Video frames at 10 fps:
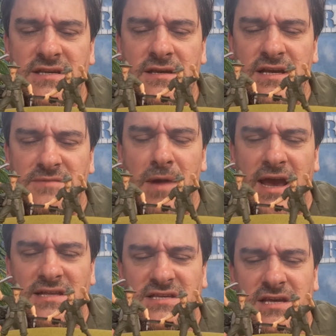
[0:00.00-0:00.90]
his
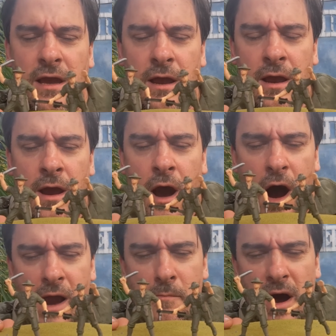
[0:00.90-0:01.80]
mates.
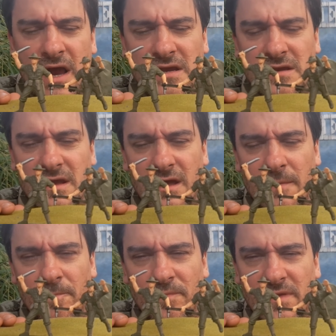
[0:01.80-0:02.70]
I might
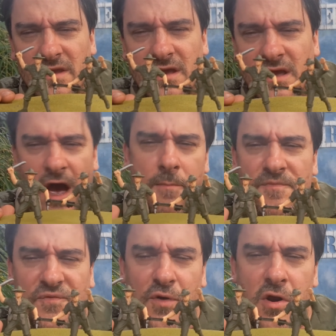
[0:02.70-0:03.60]
come
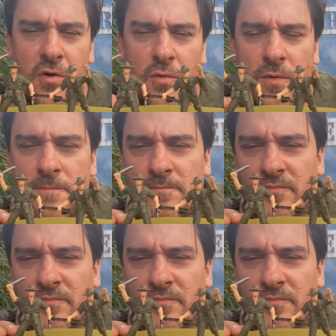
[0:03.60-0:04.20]
through.